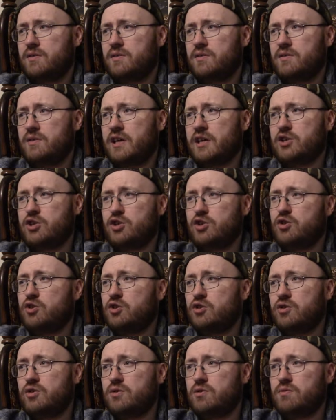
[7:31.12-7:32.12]
Like,
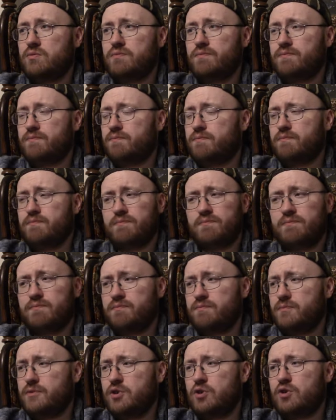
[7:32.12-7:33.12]

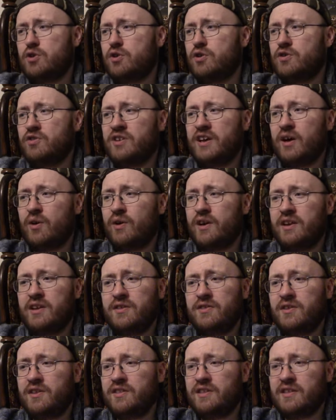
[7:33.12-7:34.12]
you couldn't tell
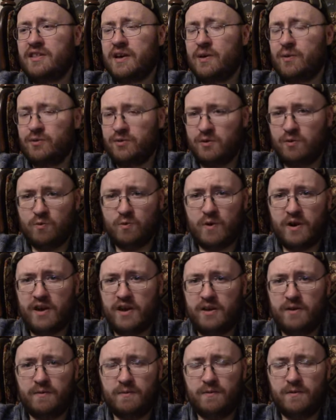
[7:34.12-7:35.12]
anything that was a
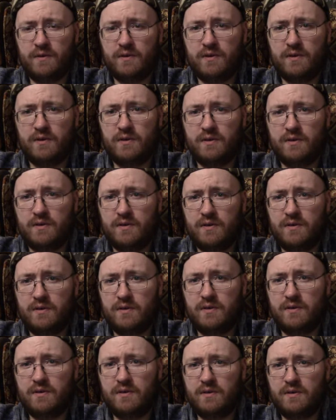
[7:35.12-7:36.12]
grave.
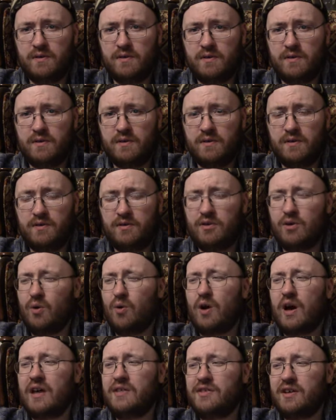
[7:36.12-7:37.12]

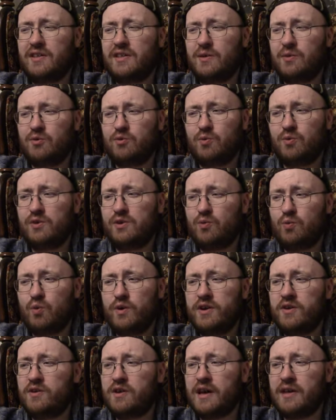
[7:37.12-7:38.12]
So I thought that was really
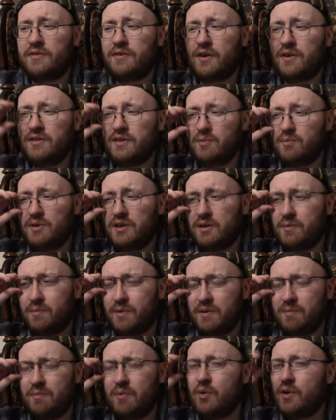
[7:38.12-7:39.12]
weird. I thought there'd be a
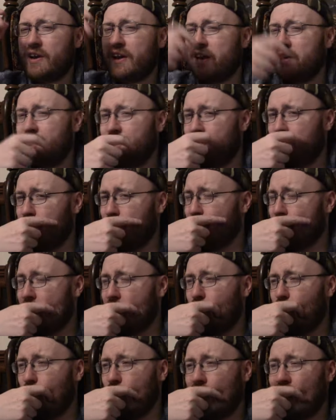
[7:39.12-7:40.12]
bit more info
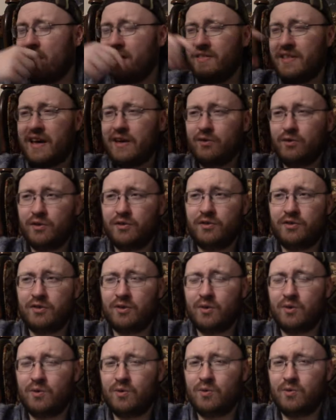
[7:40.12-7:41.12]
about why that looked
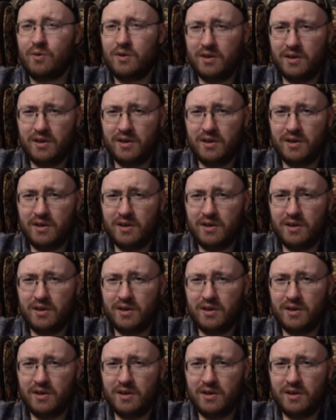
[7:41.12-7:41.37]
so...